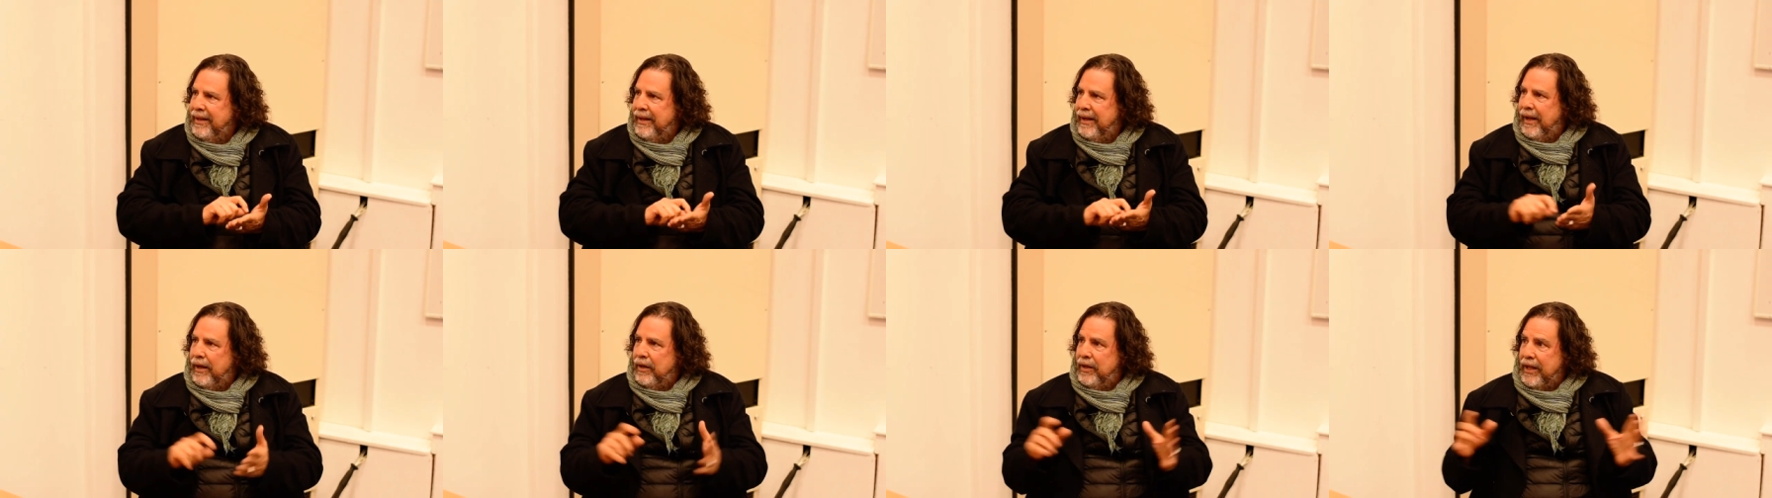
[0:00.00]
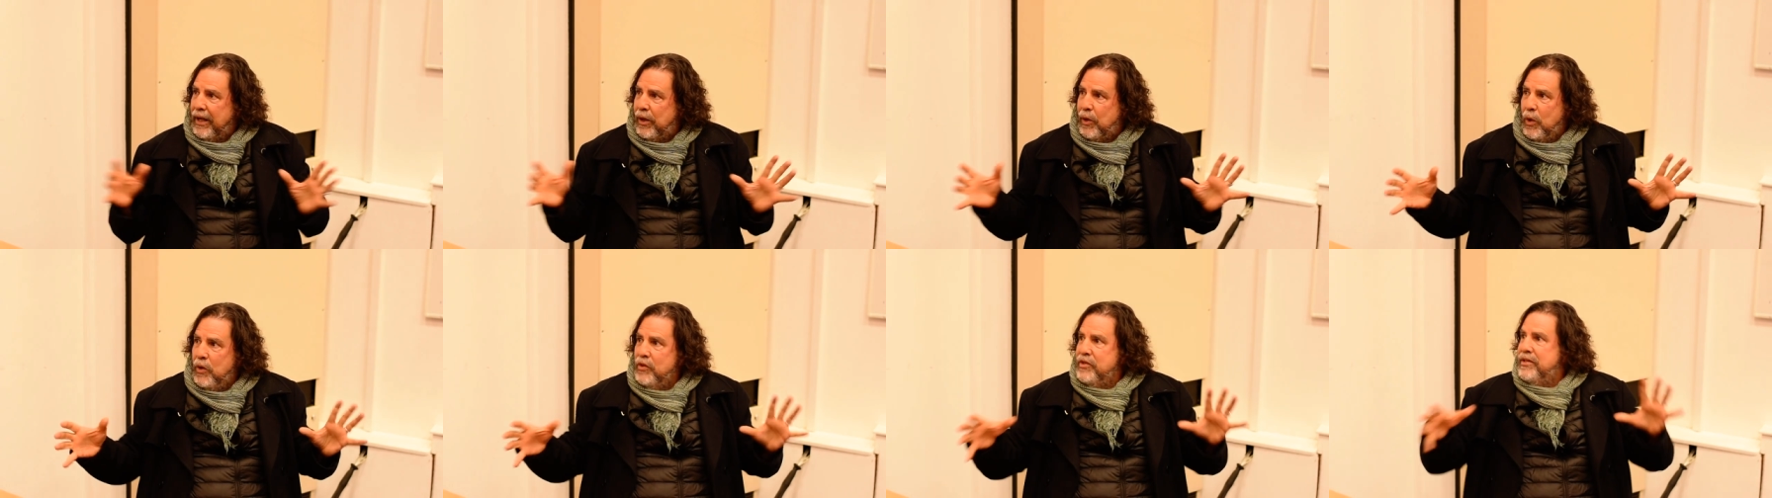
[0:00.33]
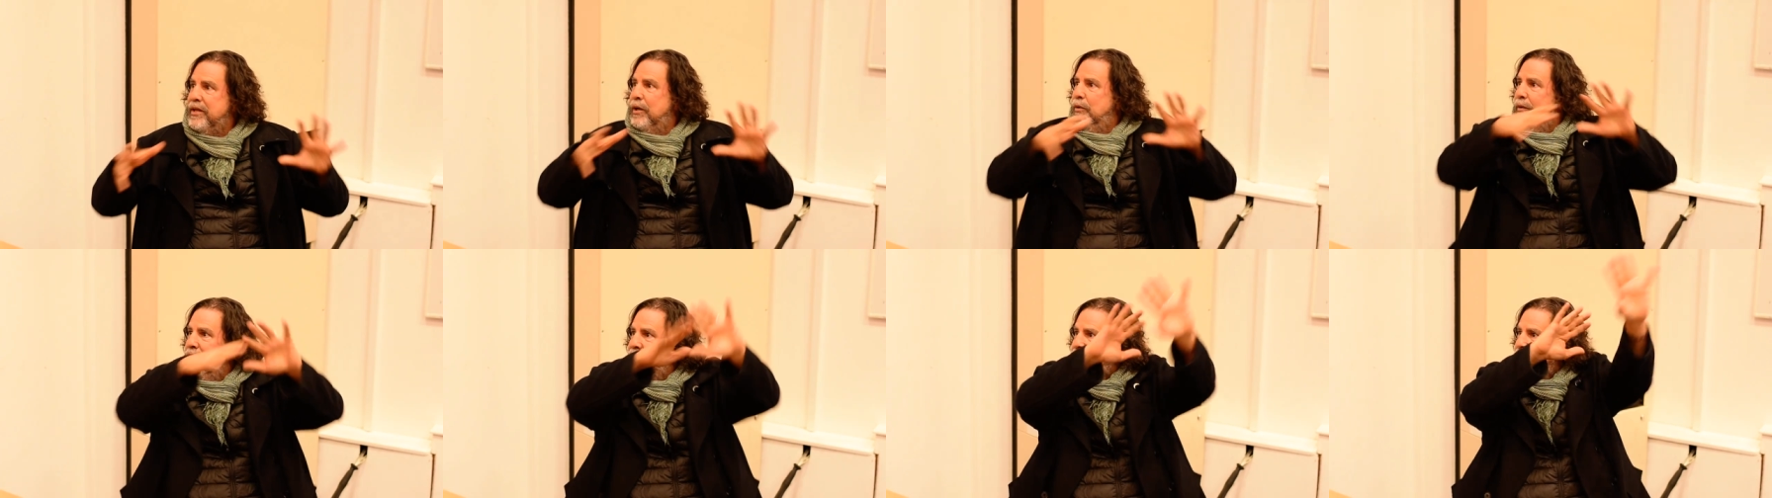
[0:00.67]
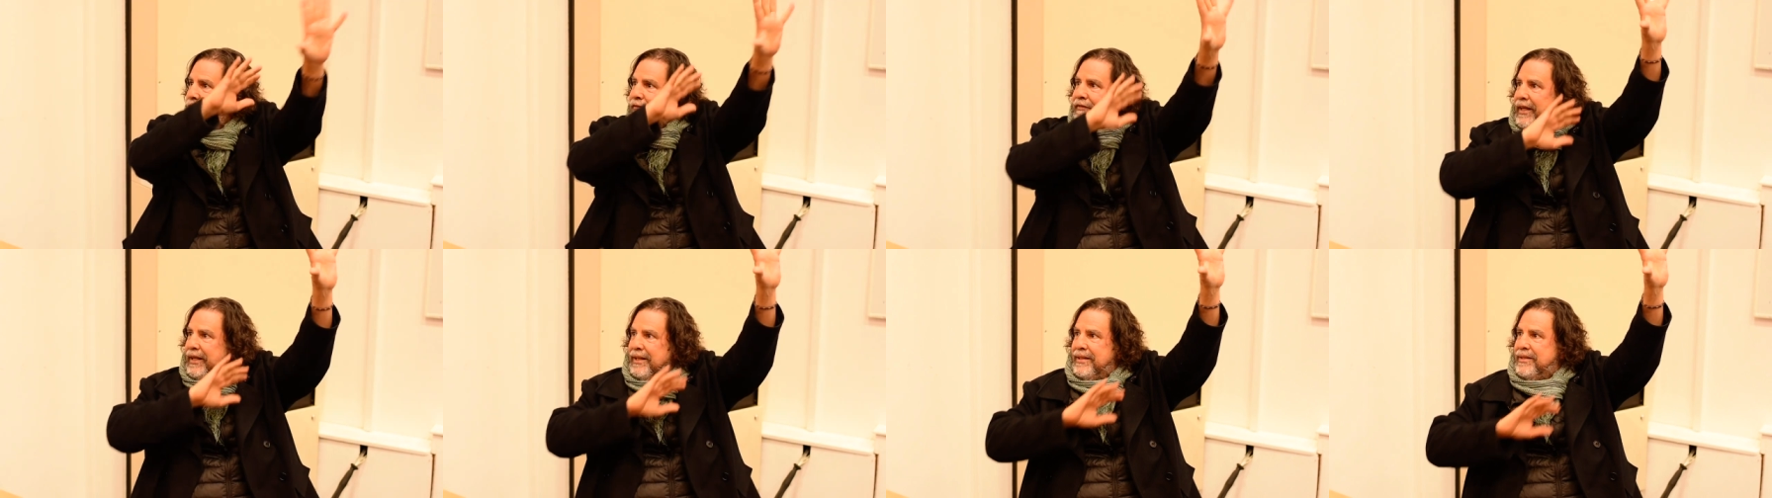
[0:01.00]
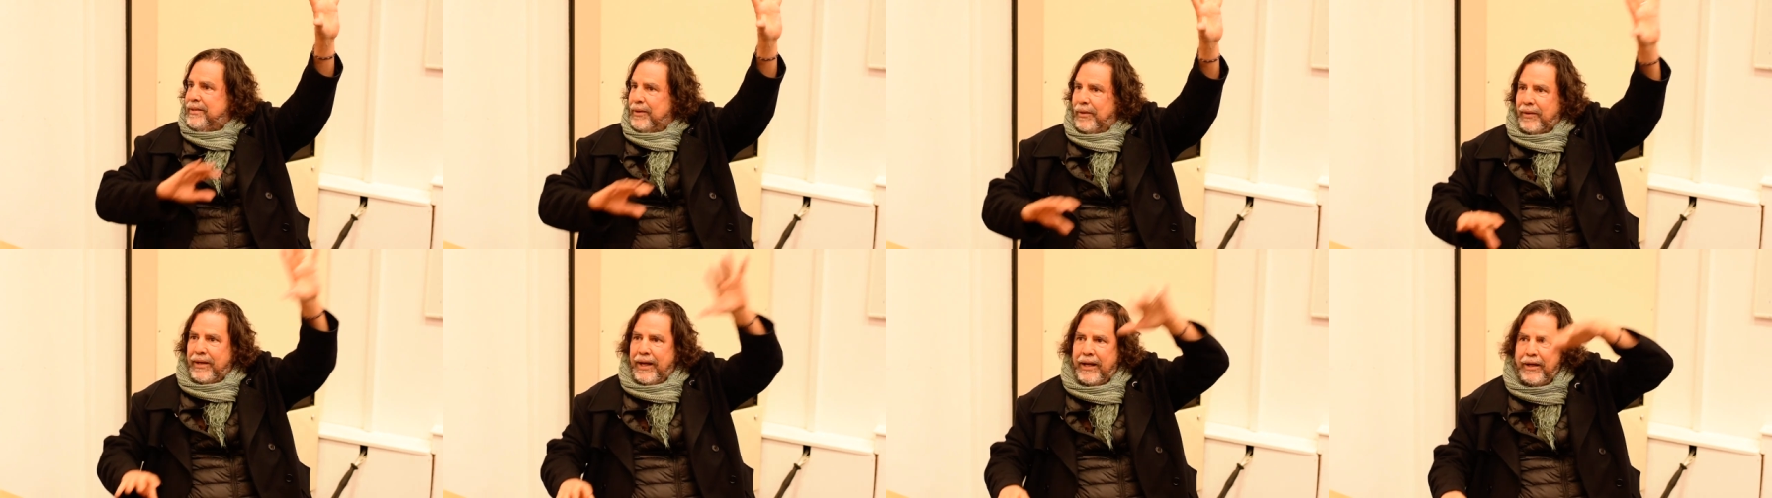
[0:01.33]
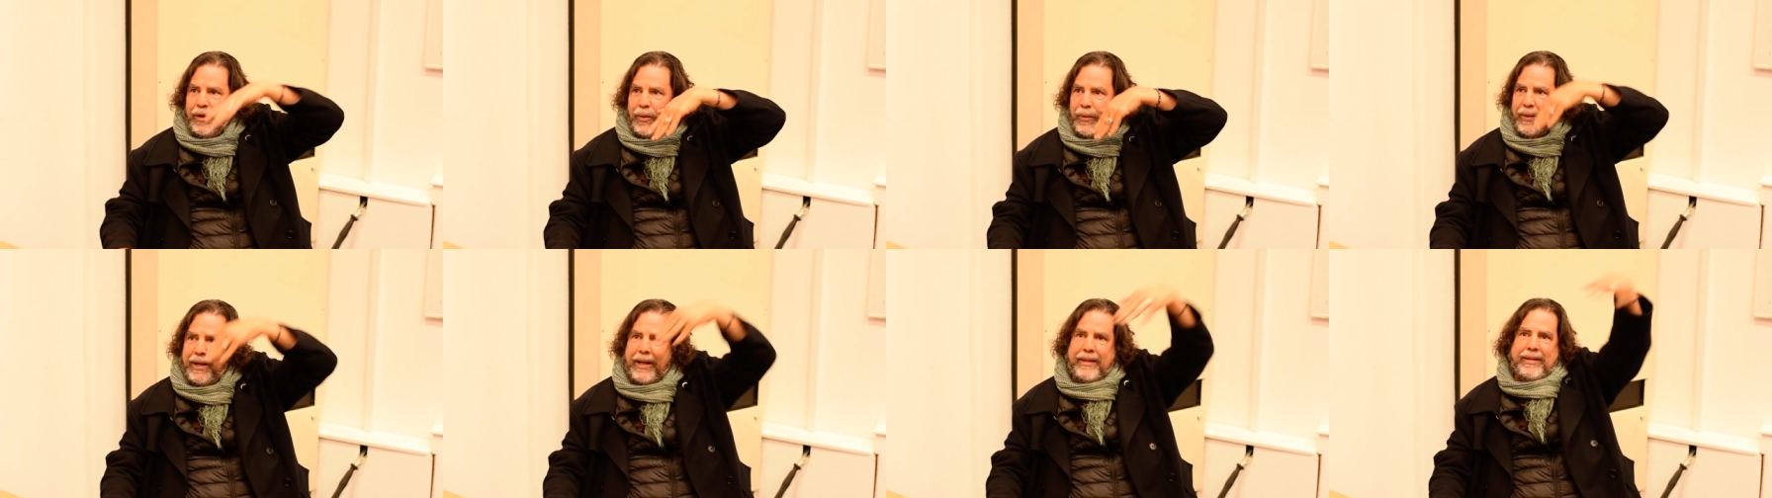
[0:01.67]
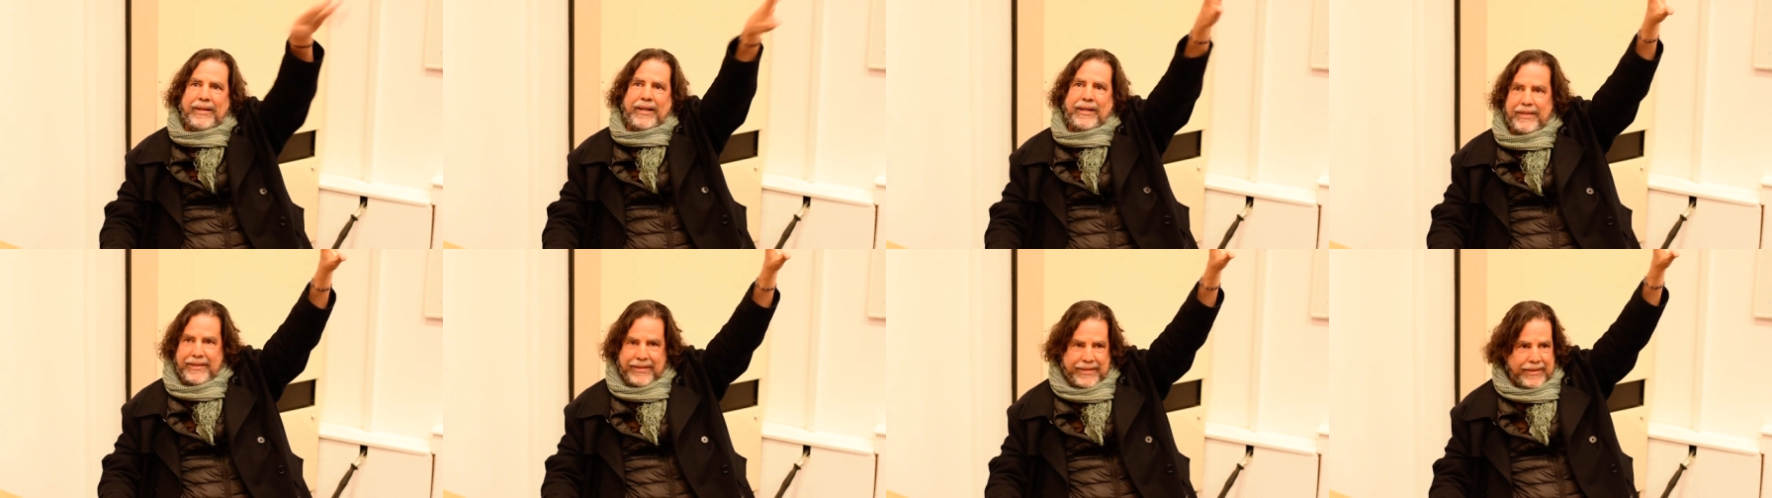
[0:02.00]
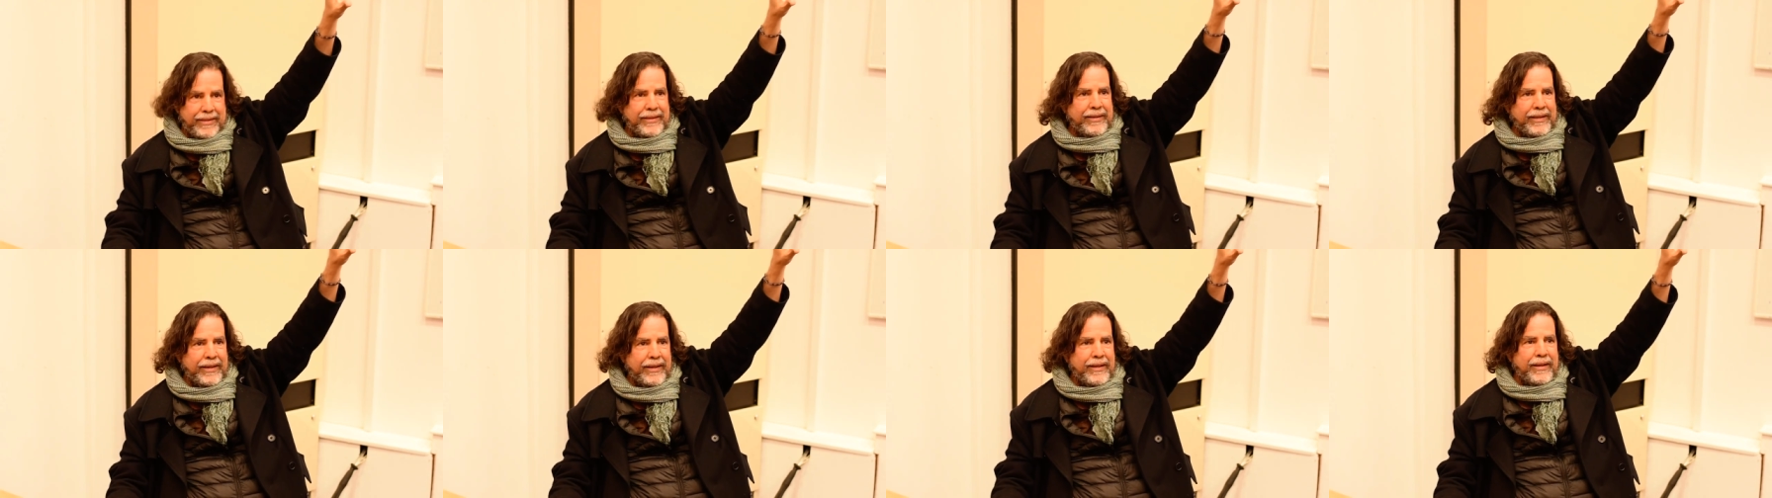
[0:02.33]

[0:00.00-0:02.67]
and the consequence of this, okay? Look at this.